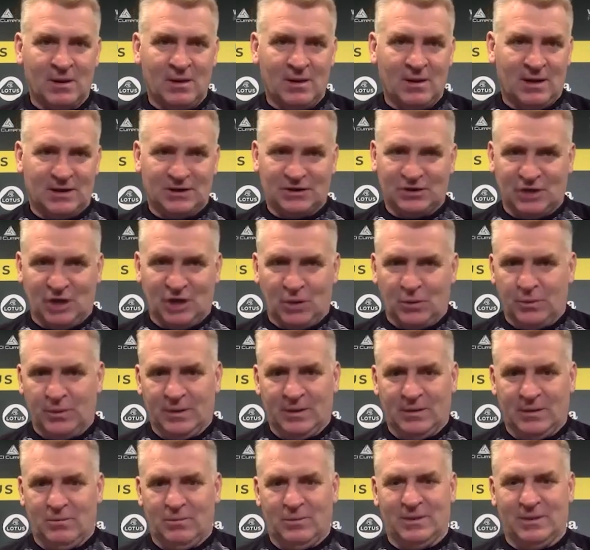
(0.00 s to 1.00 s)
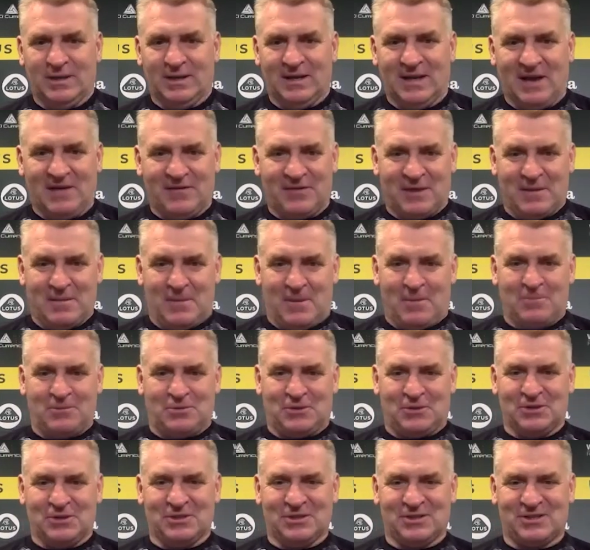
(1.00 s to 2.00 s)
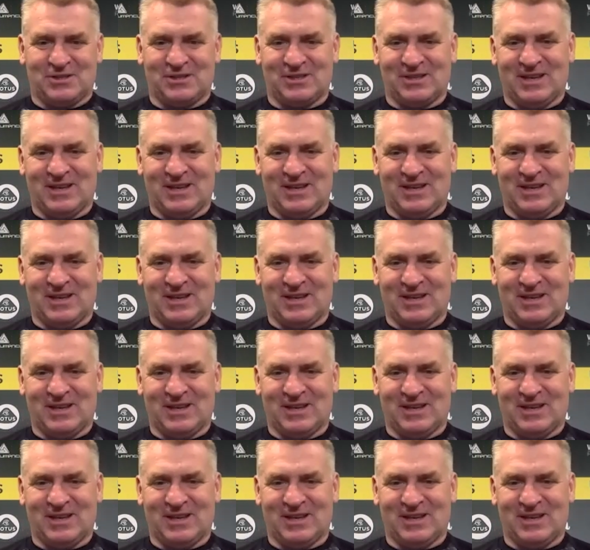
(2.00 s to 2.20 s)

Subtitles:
As you know, we didn't have them options,